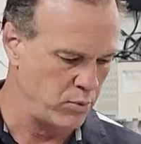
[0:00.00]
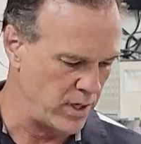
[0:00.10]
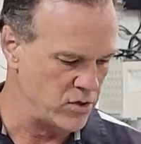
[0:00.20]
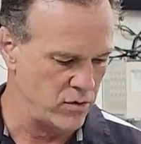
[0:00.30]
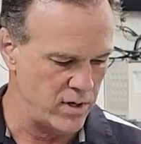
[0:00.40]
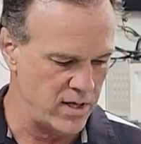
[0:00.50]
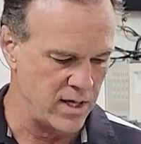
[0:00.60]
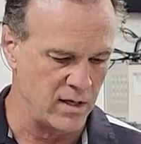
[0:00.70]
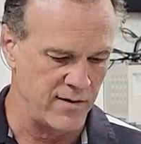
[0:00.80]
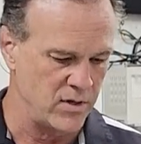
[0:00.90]
pressure or
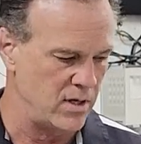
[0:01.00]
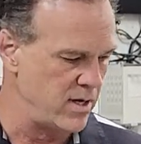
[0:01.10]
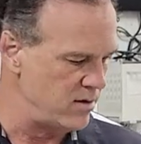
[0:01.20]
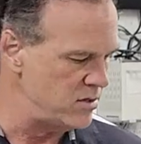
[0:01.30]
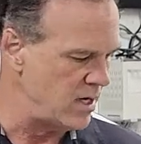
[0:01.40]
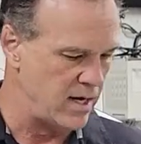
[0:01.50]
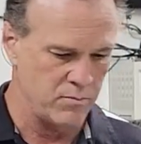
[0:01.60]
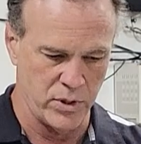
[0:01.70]
anything left on the other side.